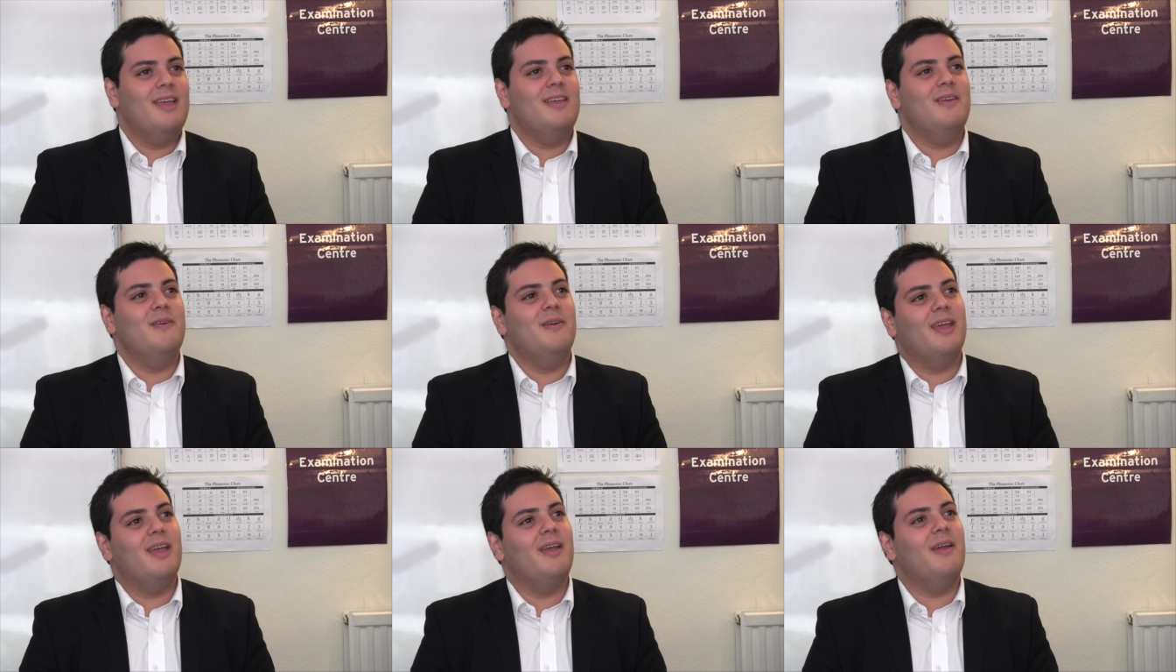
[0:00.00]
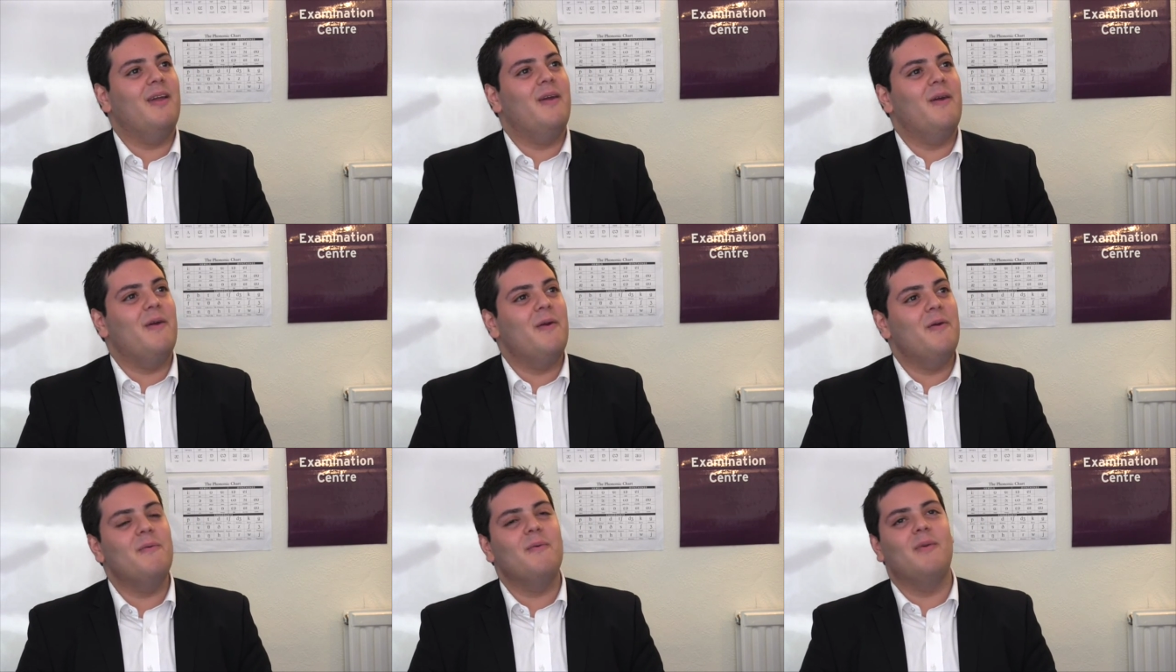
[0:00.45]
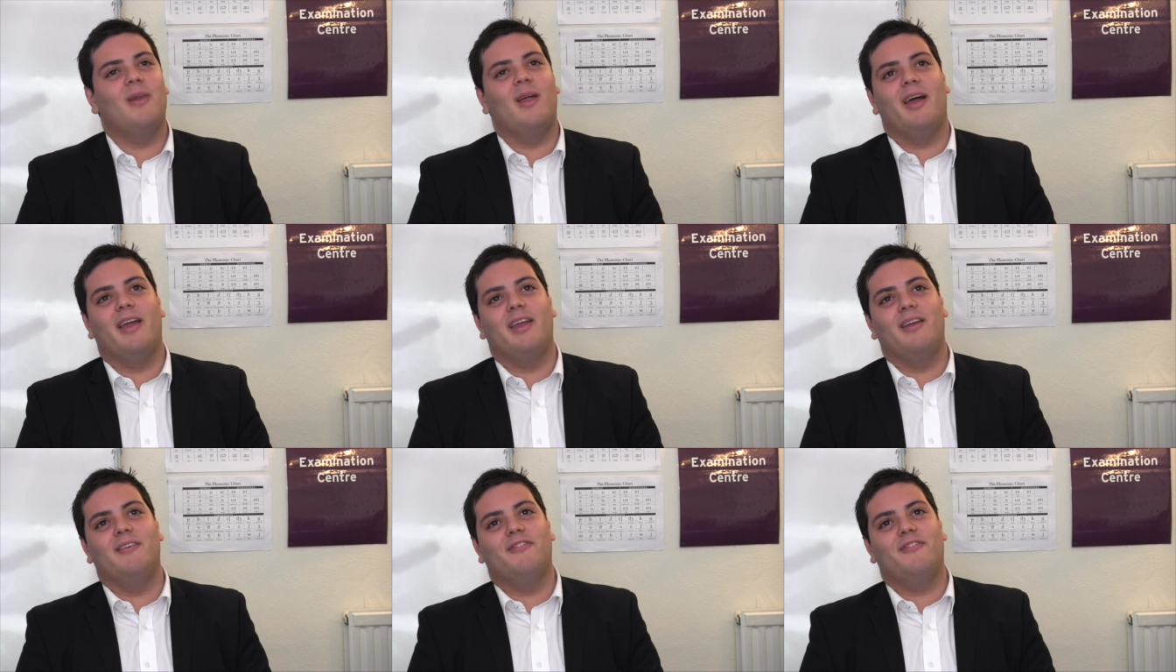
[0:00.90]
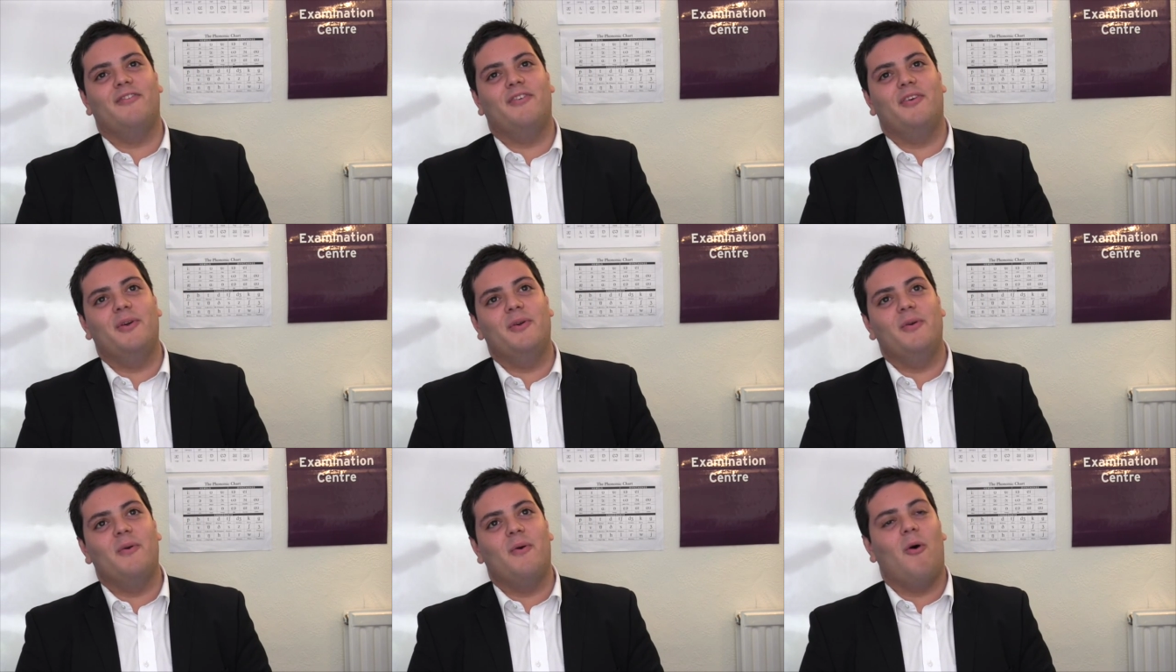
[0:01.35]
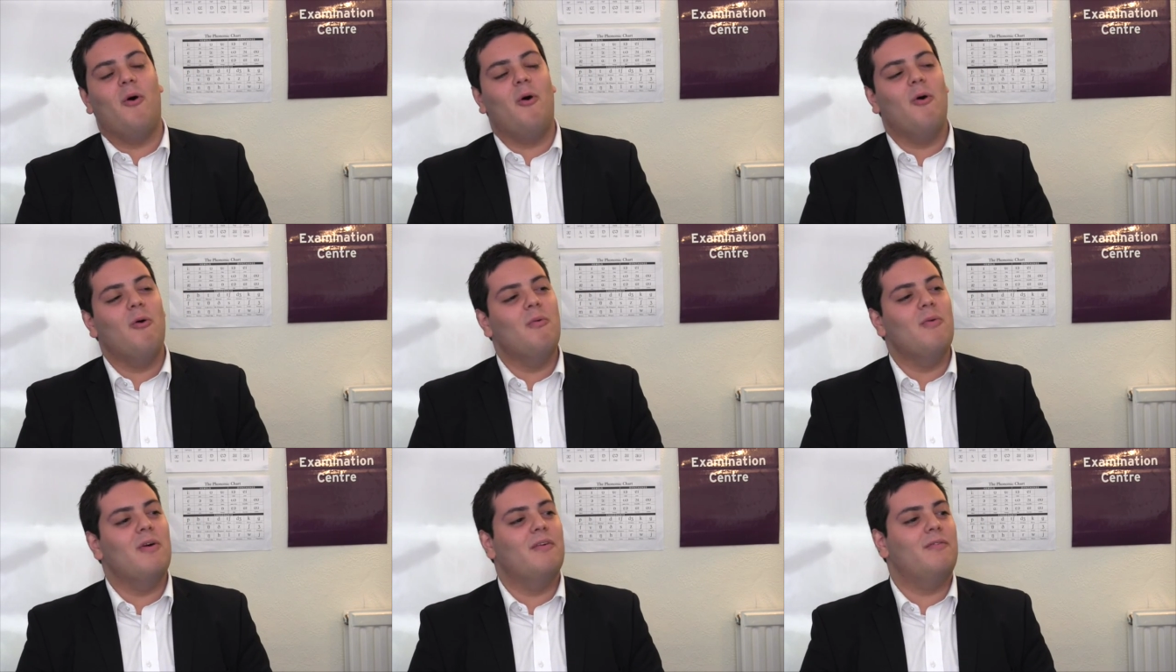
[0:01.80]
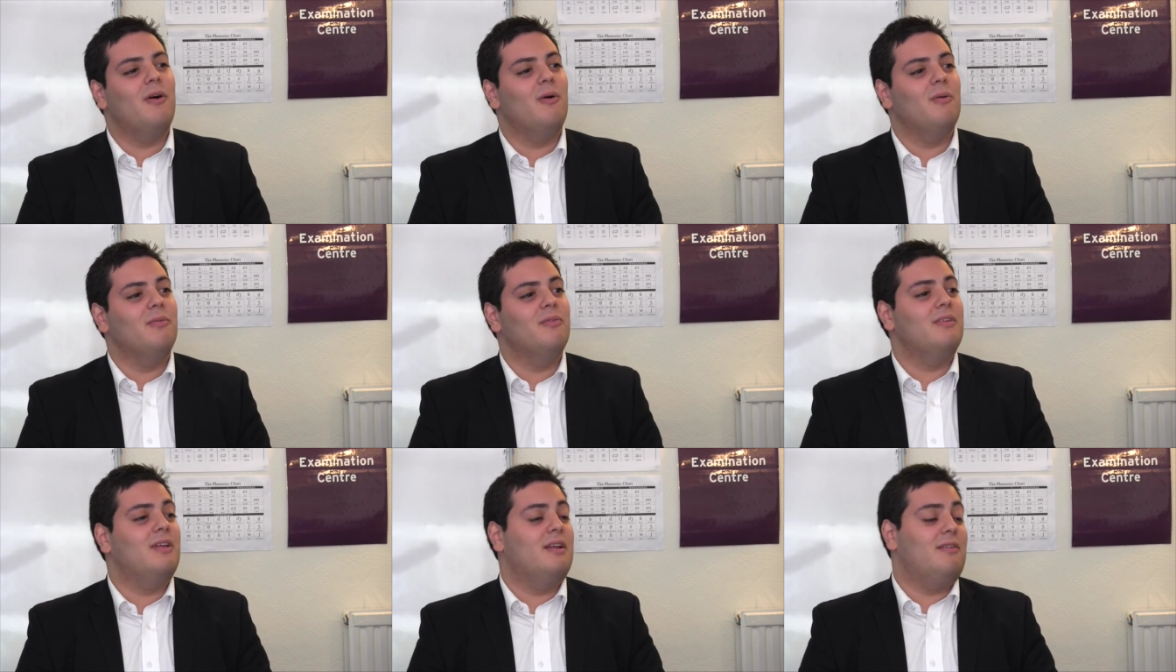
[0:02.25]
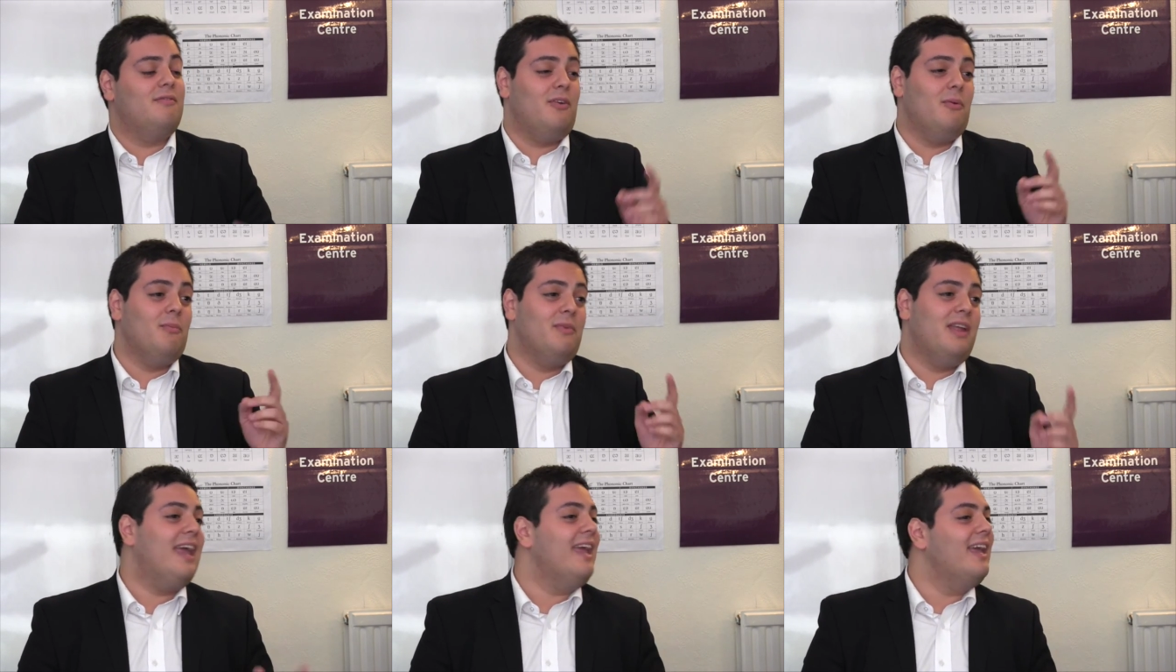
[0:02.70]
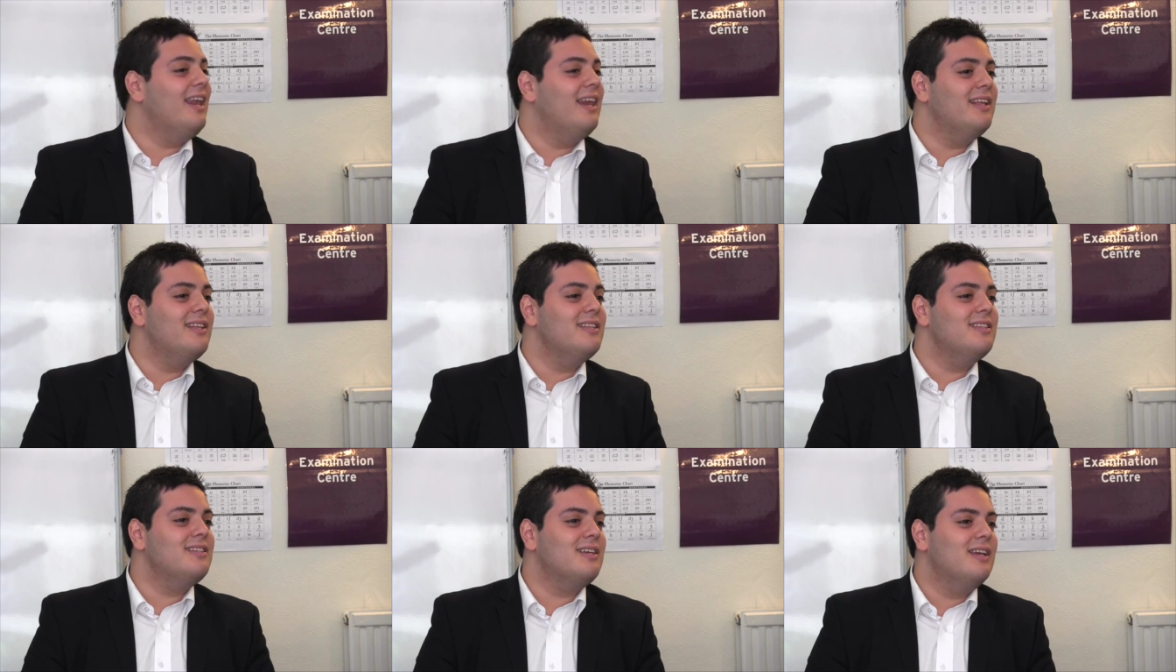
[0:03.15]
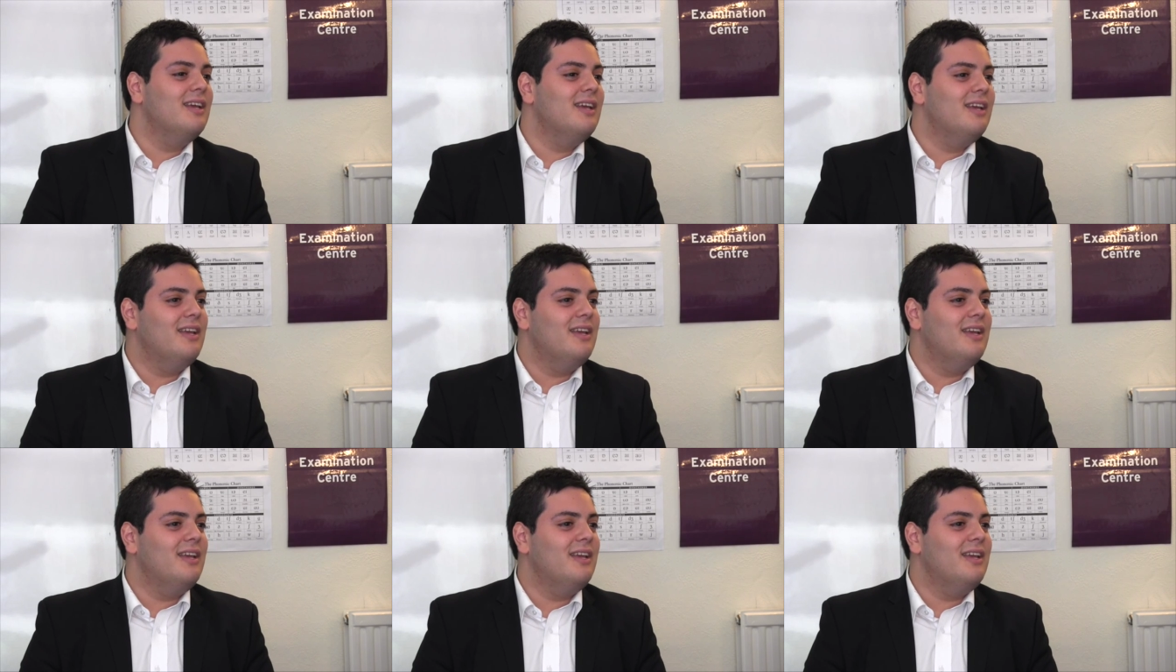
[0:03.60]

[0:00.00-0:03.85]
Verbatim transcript: you can go like through all around from England.